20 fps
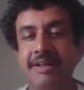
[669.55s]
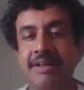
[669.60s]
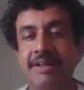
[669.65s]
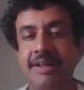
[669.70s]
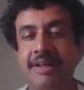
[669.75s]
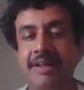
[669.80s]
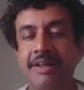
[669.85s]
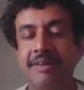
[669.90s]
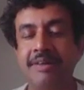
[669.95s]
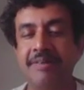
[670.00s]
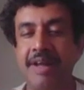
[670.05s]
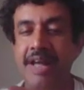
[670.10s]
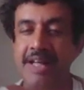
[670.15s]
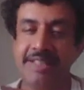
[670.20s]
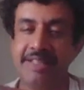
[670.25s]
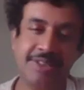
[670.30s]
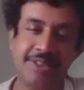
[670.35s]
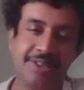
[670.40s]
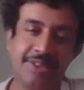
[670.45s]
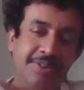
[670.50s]
uh,
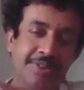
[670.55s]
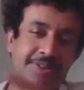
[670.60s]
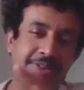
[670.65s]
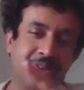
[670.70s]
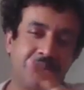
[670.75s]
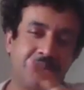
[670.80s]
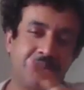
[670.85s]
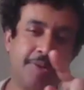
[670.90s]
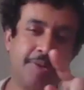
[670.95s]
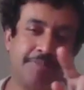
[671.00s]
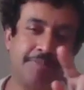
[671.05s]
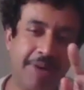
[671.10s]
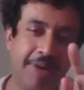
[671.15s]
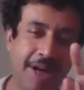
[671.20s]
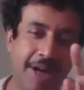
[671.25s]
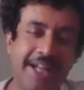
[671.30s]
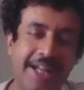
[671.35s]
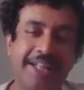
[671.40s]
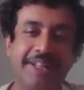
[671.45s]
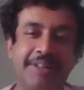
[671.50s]
has to
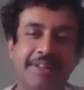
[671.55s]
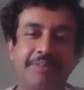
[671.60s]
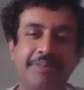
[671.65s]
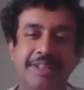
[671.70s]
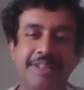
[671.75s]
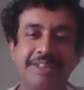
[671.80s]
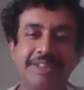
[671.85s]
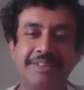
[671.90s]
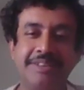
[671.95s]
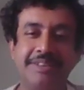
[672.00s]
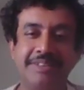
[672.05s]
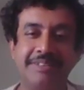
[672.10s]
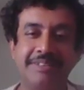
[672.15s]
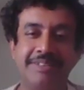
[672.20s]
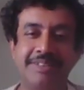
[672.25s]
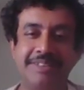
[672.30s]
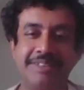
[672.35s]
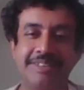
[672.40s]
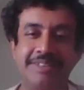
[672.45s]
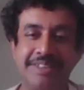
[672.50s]
combine with
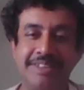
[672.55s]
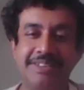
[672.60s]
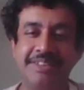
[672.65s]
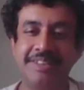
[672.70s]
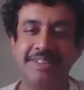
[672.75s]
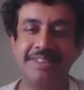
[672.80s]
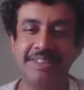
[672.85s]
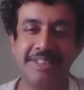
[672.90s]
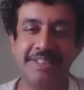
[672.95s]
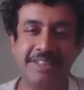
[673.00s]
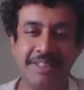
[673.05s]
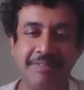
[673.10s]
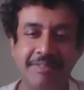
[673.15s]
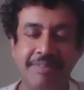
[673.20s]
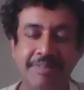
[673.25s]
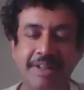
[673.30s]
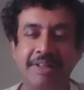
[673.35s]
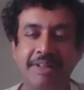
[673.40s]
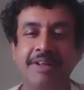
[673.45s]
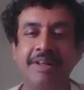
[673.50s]
uh,
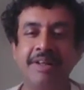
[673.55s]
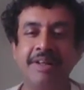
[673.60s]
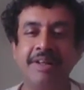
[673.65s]
C3C7